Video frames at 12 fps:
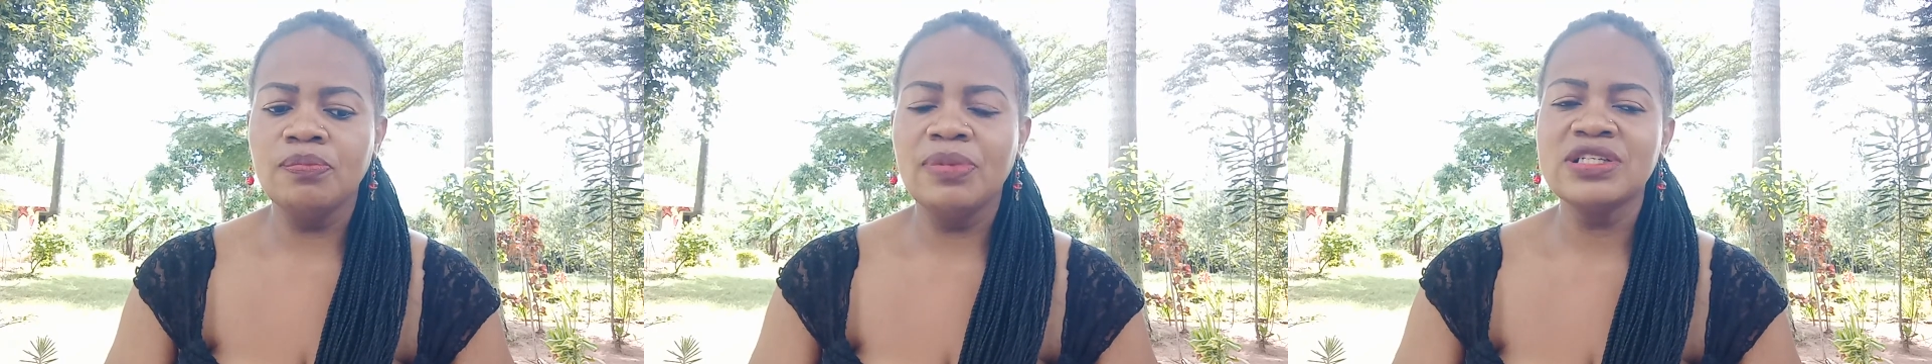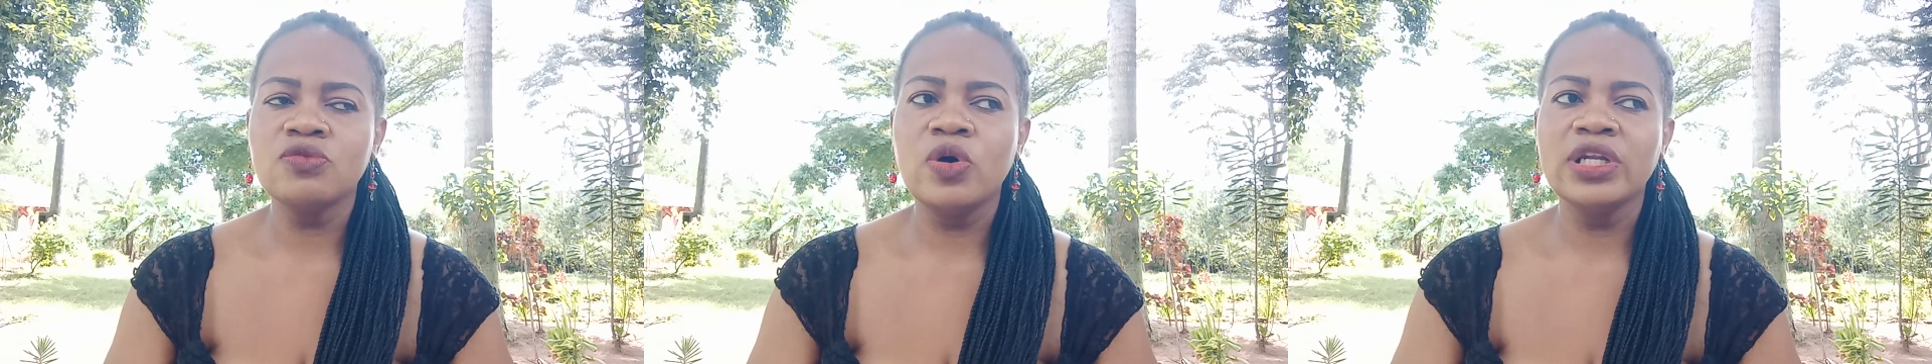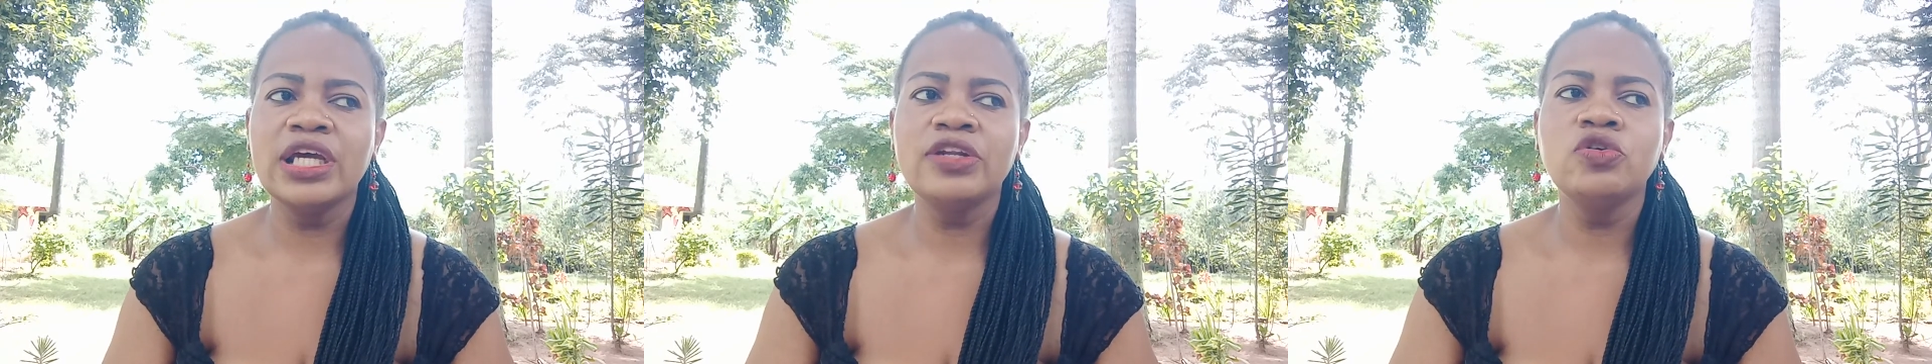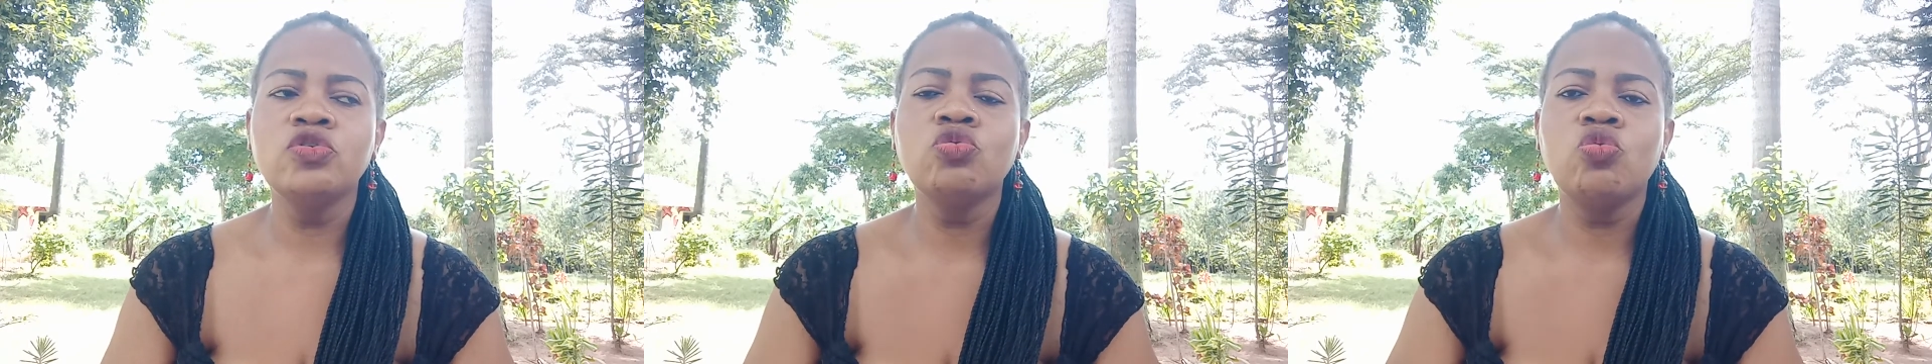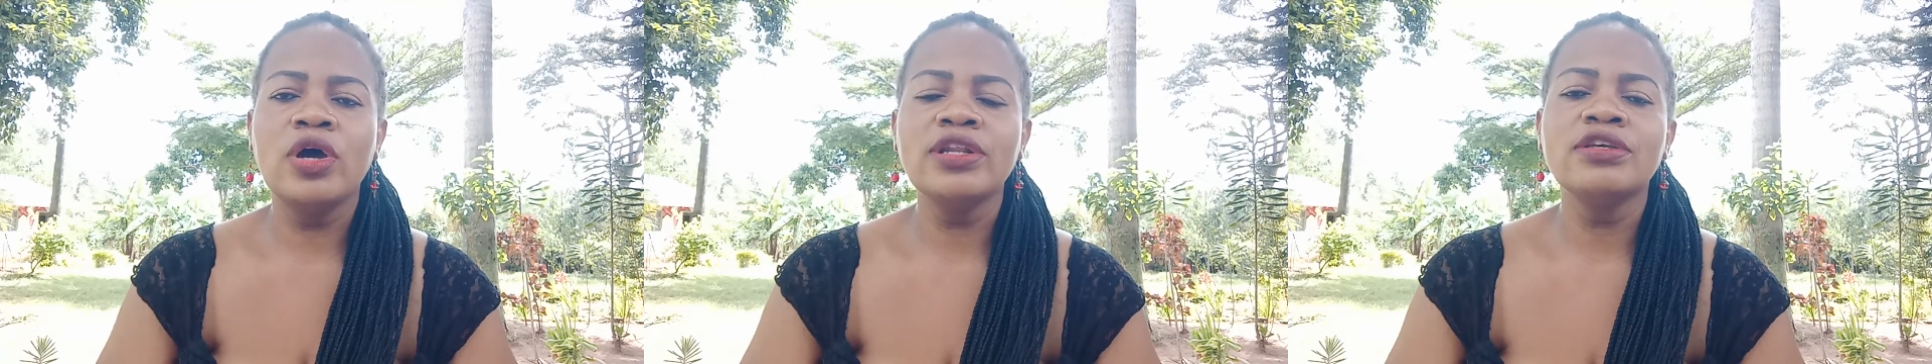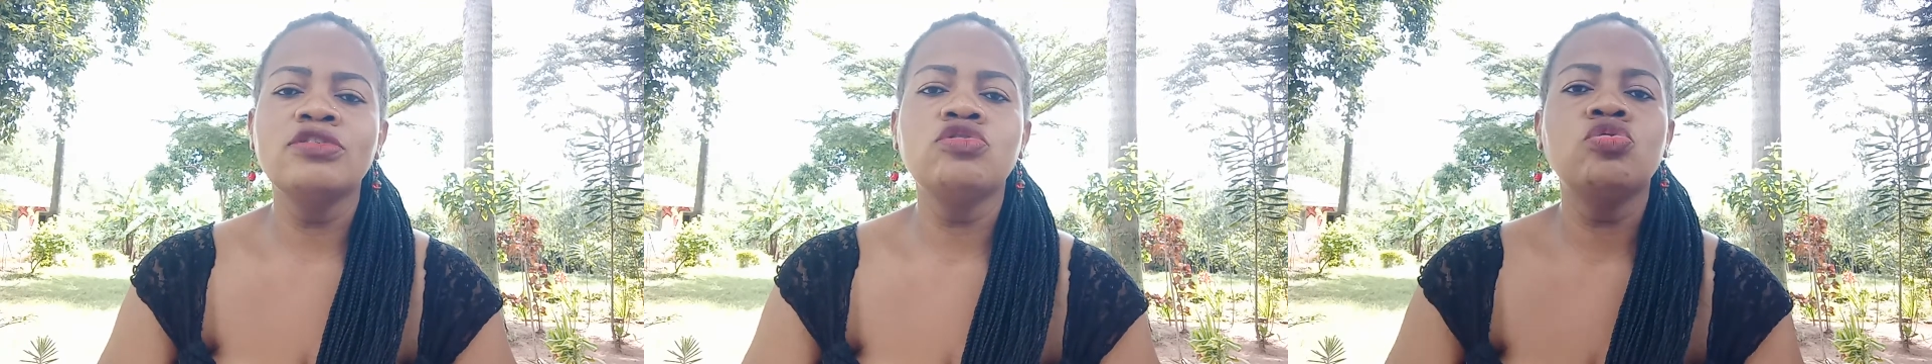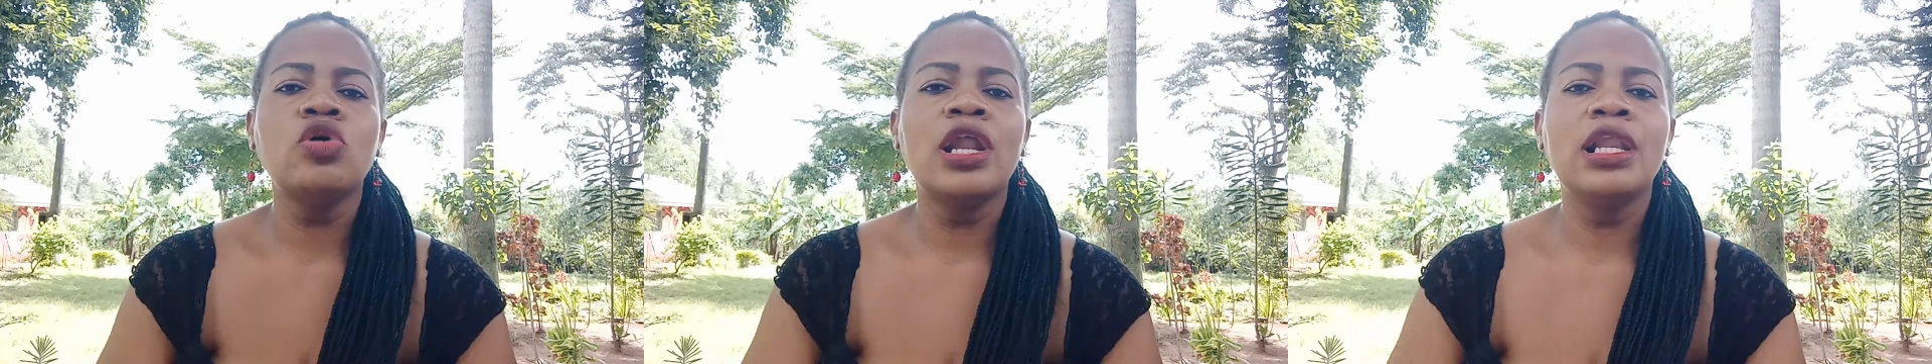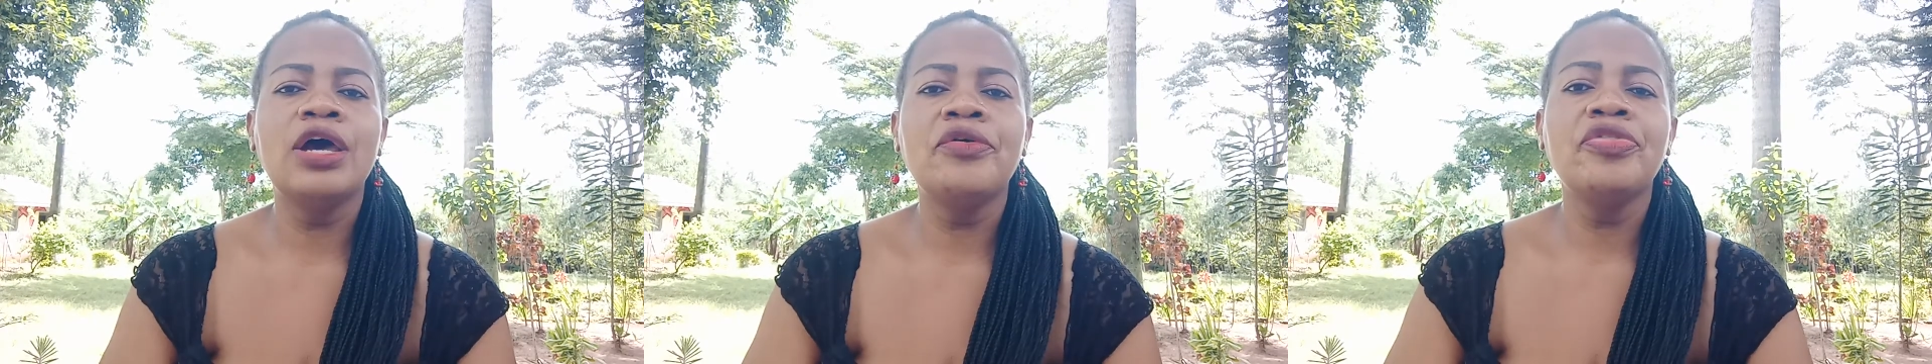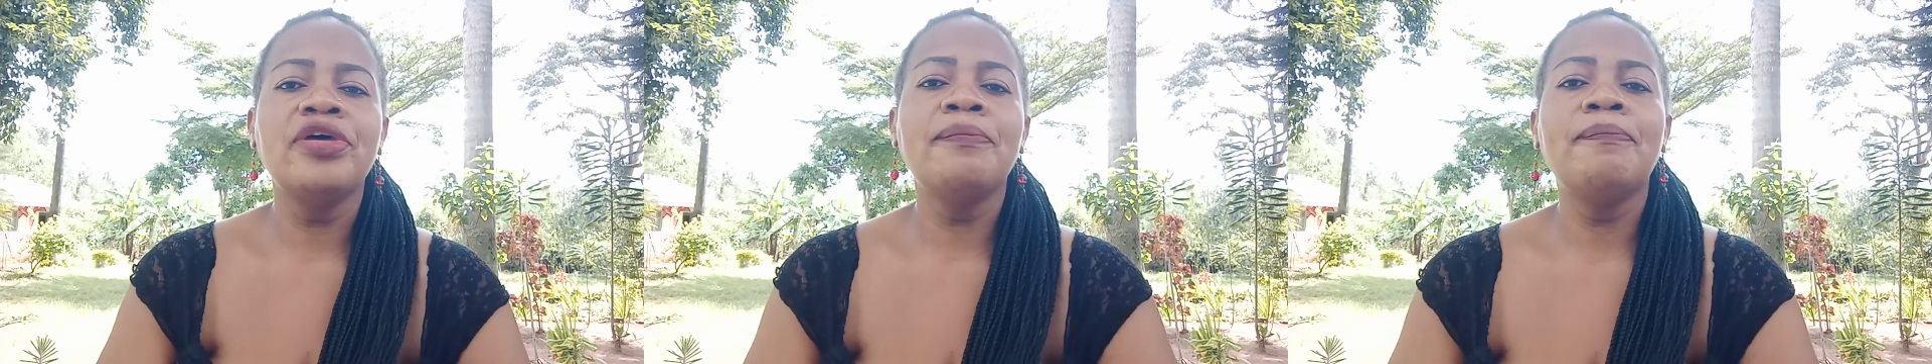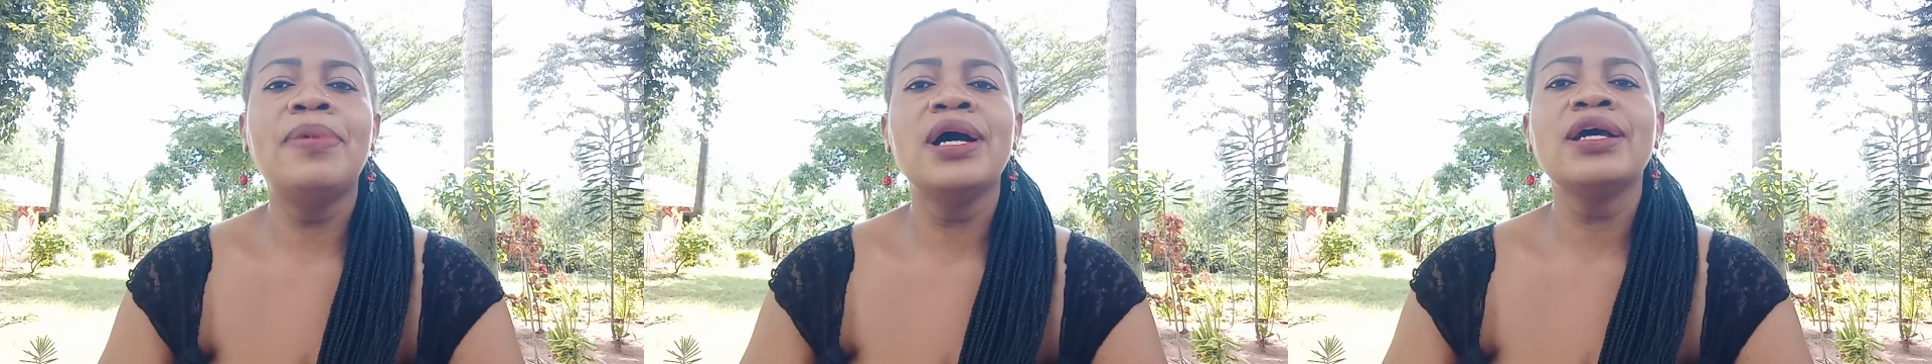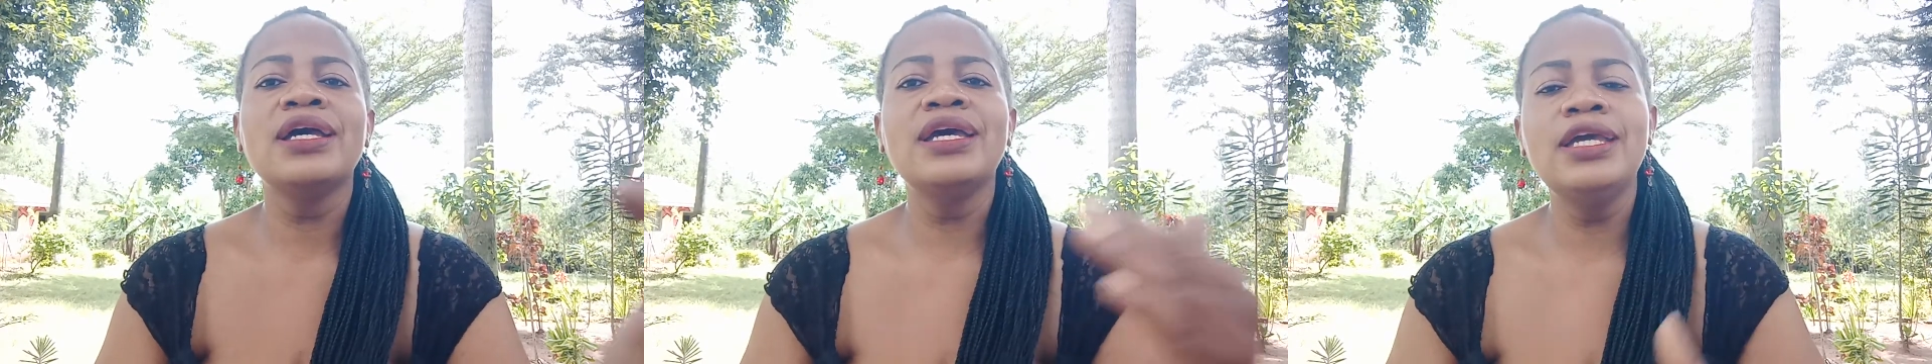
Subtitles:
but what I don't want is to allow them back